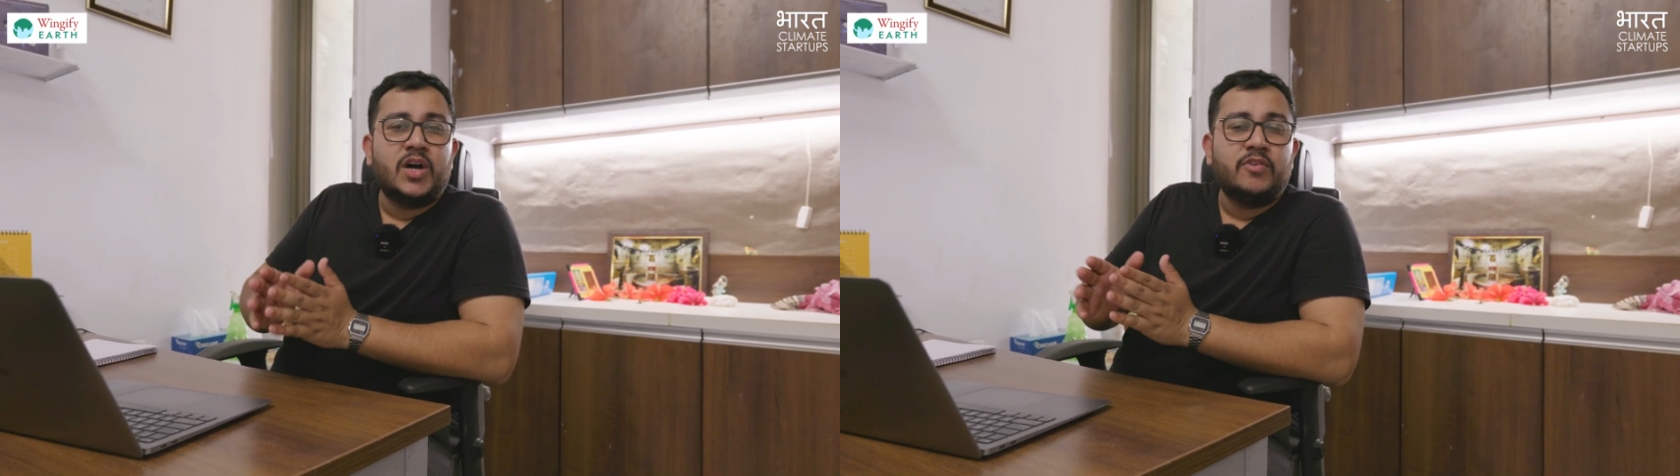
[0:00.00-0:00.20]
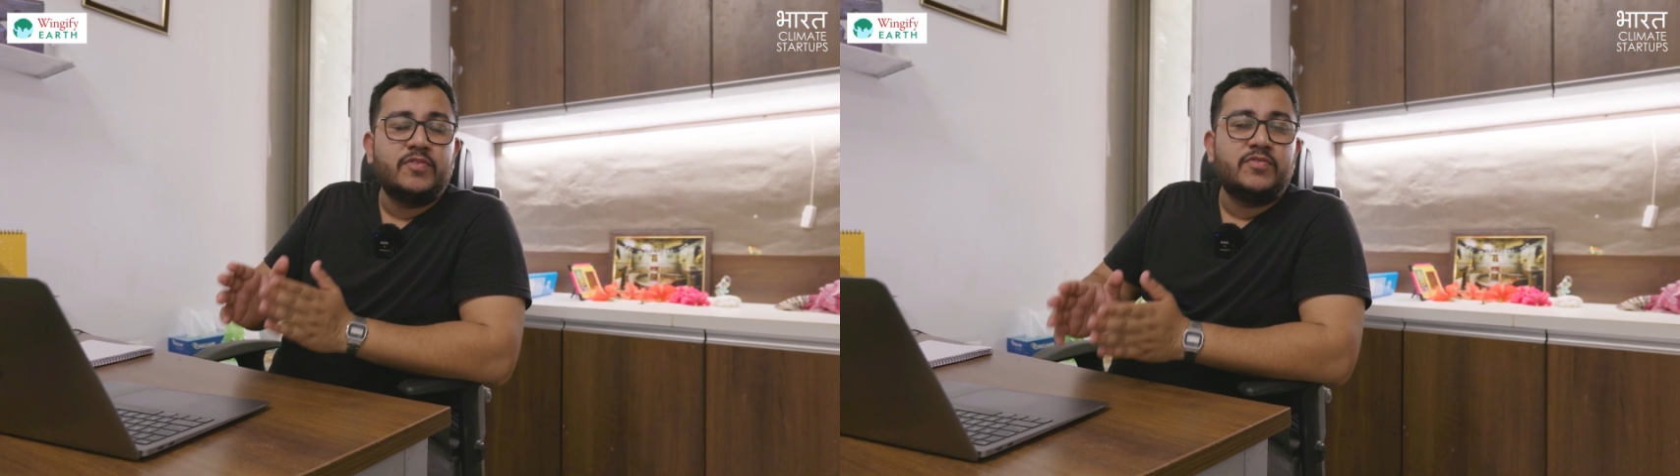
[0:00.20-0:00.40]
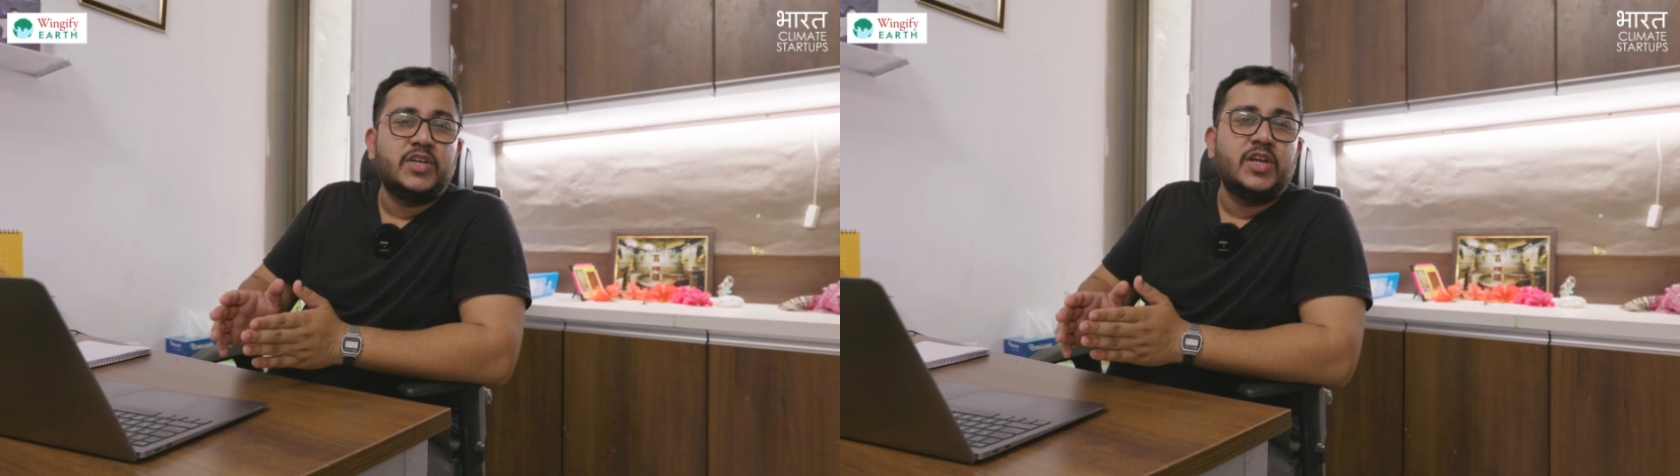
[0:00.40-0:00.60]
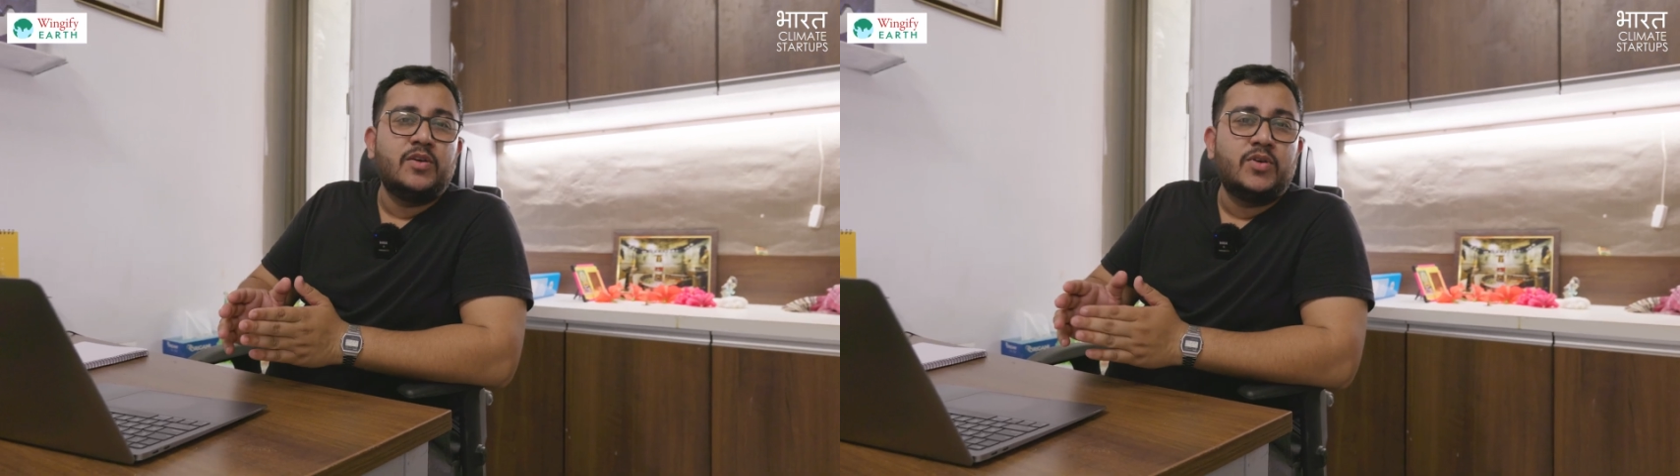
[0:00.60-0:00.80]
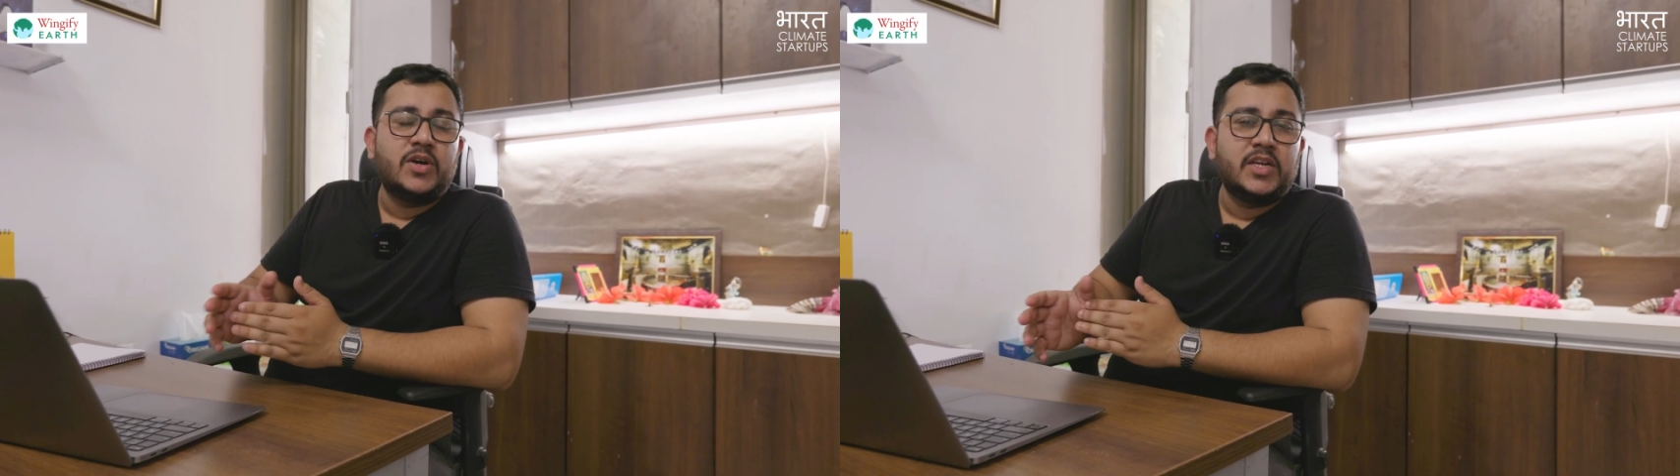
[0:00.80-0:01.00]
a 50
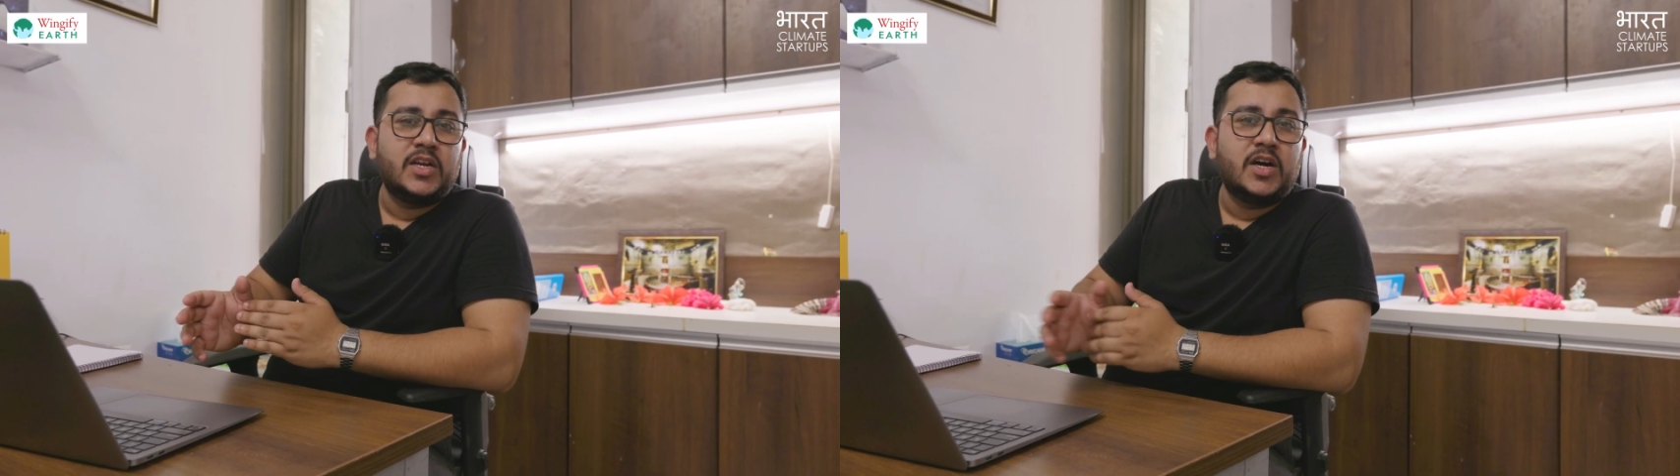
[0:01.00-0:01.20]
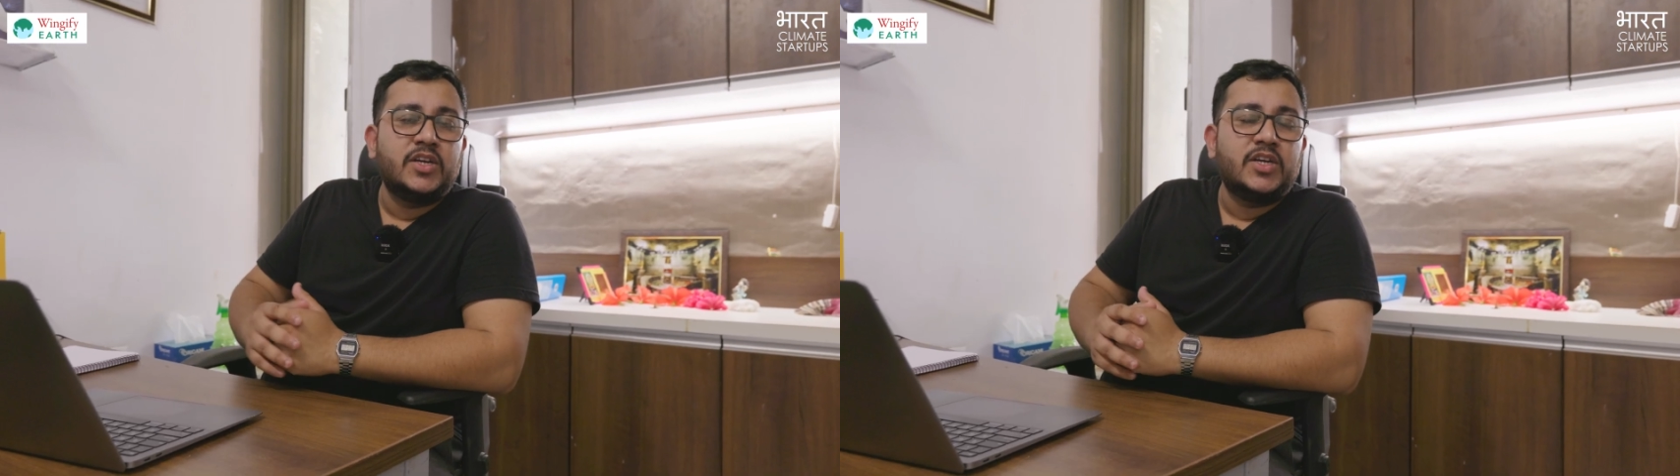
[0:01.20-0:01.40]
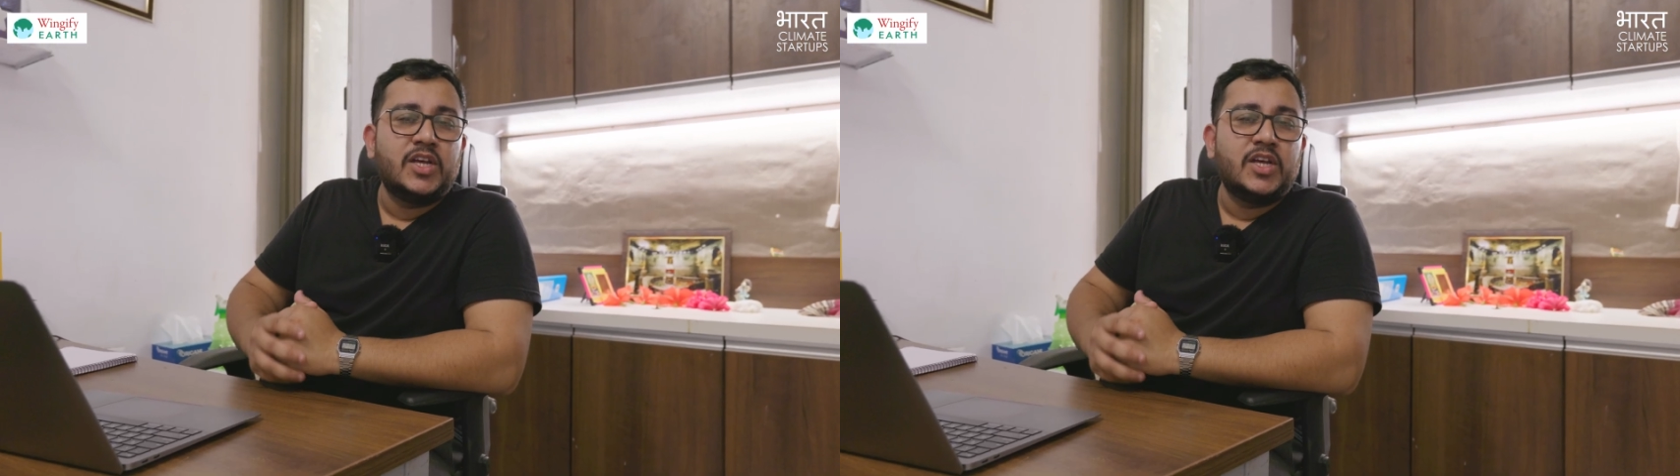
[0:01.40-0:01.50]
kilowatt and 100